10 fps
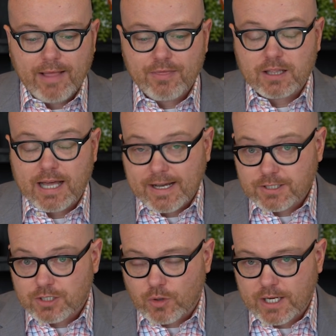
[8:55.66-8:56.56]
And the
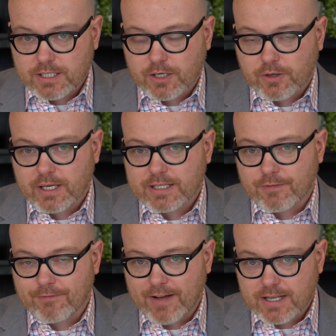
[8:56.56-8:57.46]
last criteria is
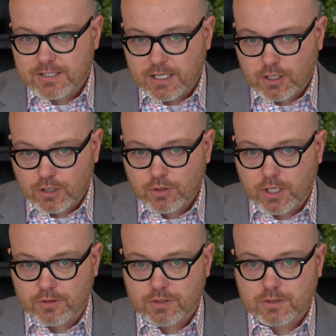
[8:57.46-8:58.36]
a fasting
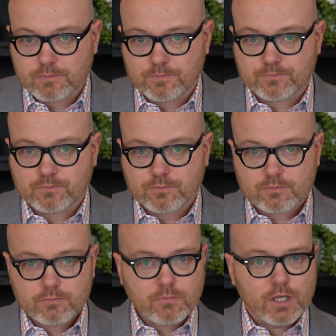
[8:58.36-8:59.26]
glucose.
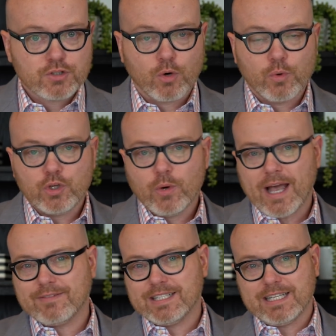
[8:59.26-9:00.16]
So when you
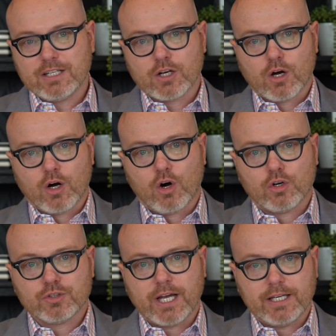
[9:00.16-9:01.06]
haven't eaten
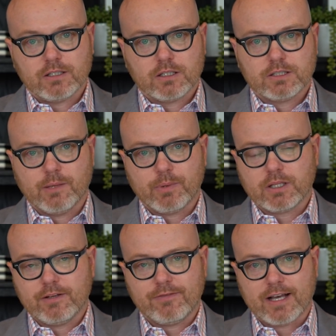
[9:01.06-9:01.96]
all night,
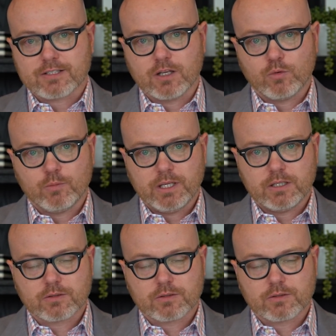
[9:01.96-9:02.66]
typically fasting would be